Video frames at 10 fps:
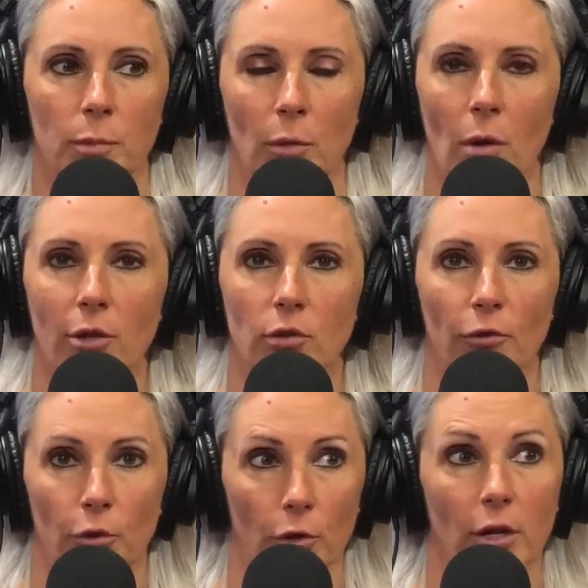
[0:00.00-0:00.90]
been watching
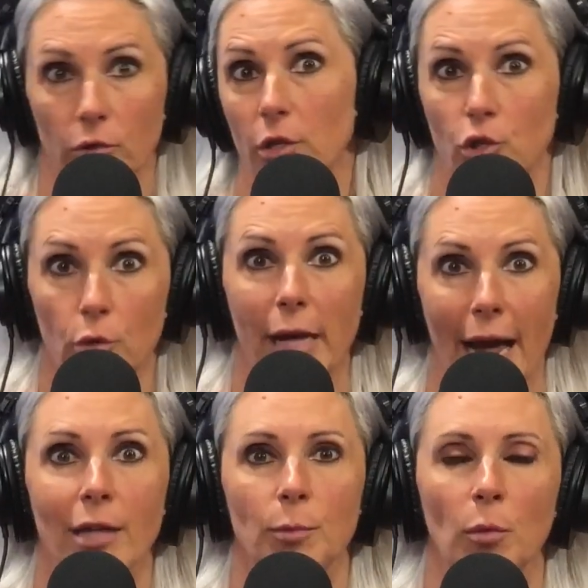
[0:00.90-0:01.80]
for 30 years because Junie
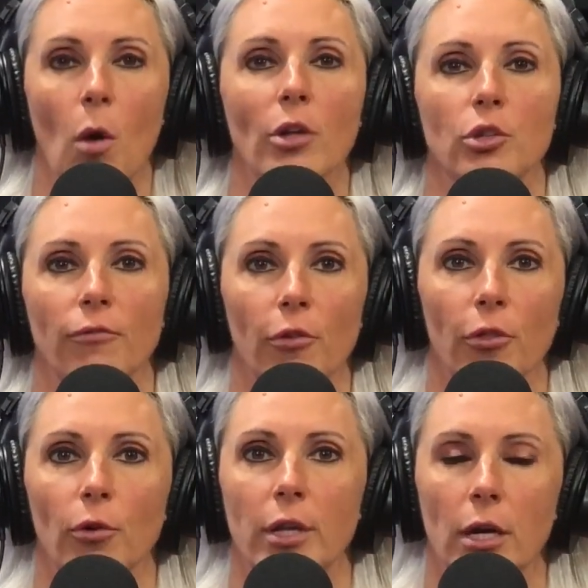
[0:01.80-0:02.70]
has been watching for
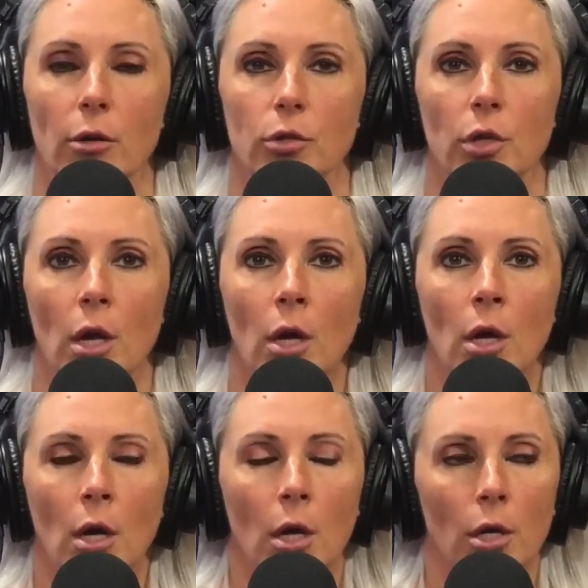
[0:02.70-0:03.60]
30 years,
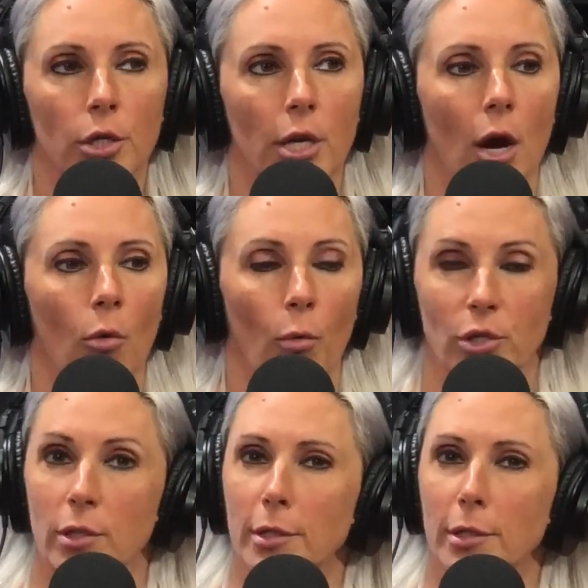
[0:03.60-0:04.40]
which is